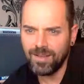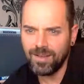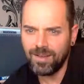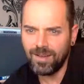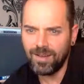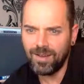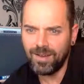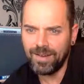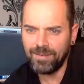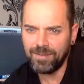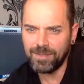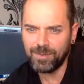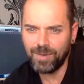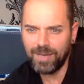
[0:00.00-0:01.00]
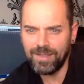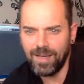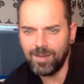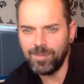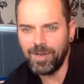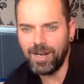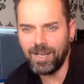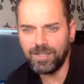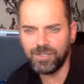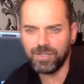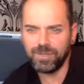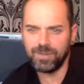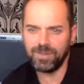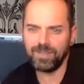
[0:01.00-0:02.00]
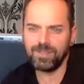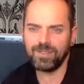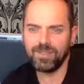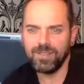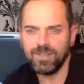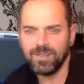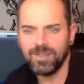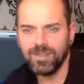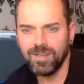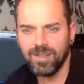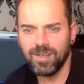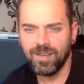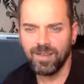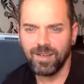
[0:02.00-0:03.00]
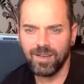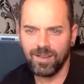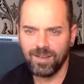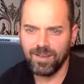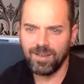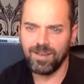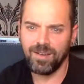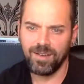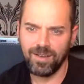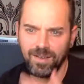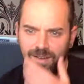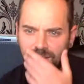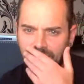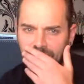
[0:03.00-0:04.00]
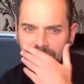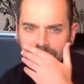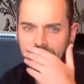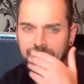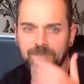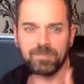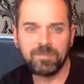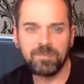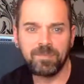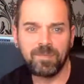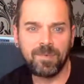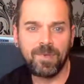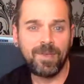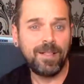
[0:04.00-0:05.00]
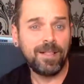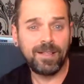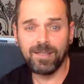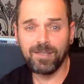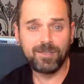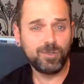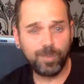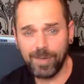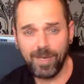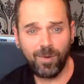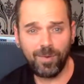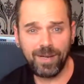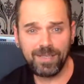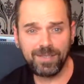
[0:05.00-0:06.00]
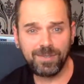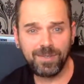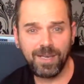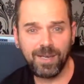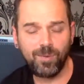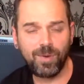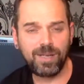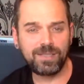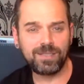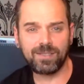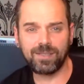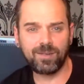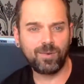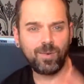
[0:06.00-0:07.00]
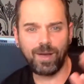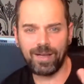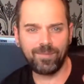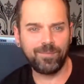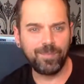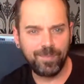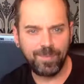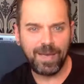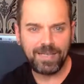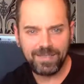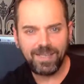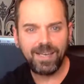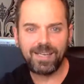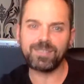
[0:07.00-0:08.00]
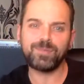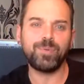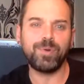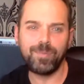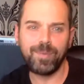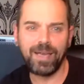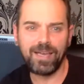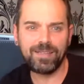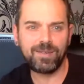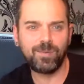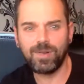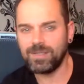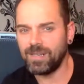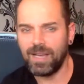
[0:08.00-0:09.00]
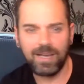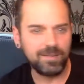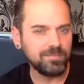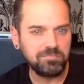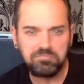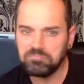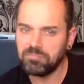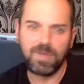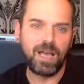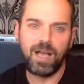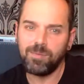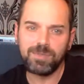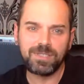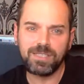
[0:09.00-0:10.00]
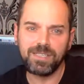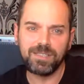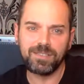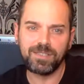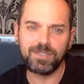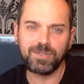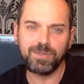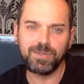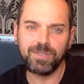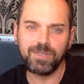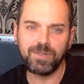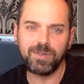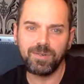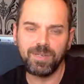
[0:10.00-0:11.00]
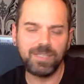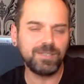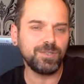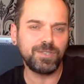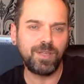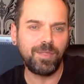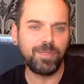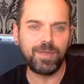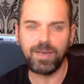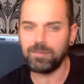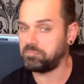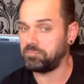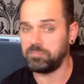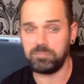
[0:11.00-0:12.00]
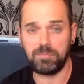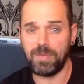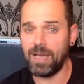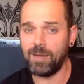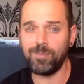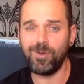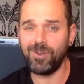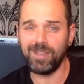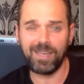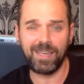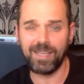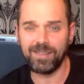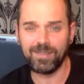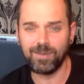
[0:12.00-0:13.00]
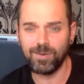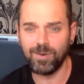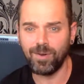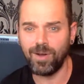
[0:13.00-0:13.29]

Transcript: Never tried that, but I should. To To be honest, today was quite a better experiment. It was like I was here at the studio. Let's do something. I'm all in. You know